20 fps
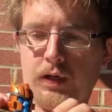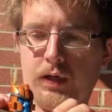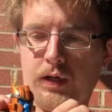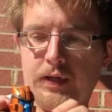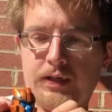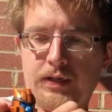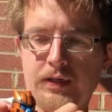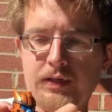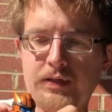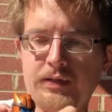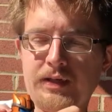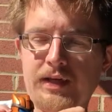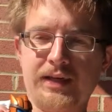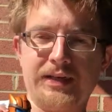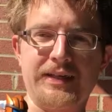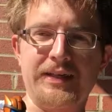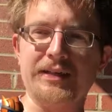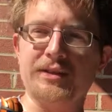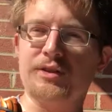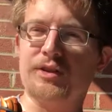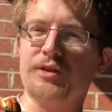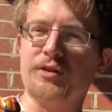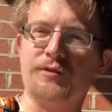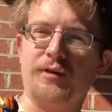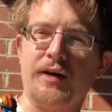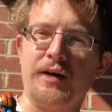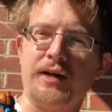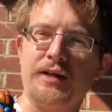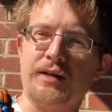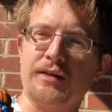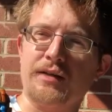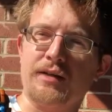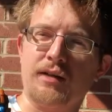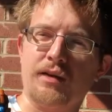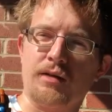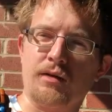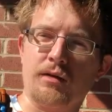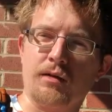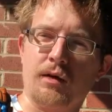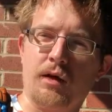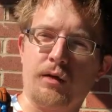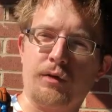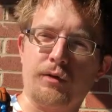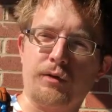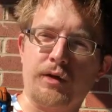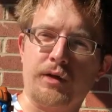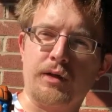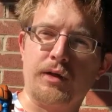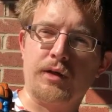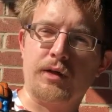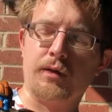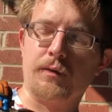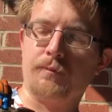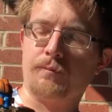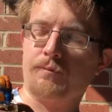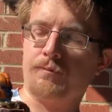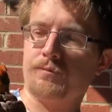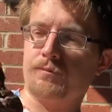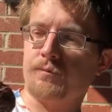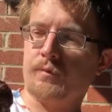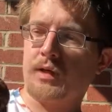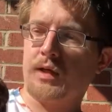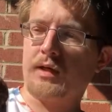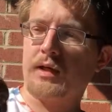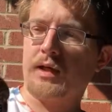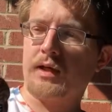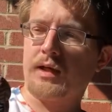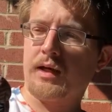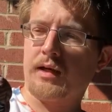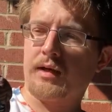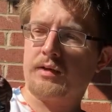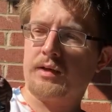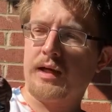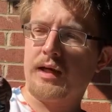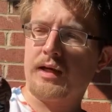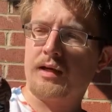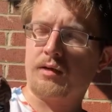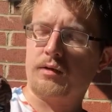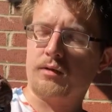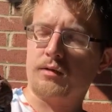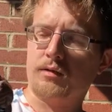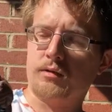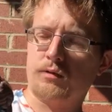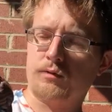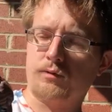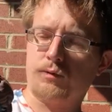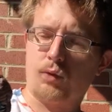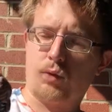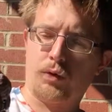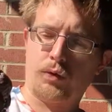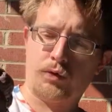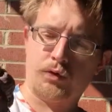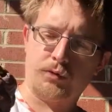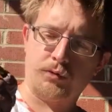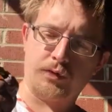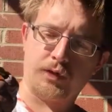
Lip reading: I can't justify anything other than an 8 out of 10 for the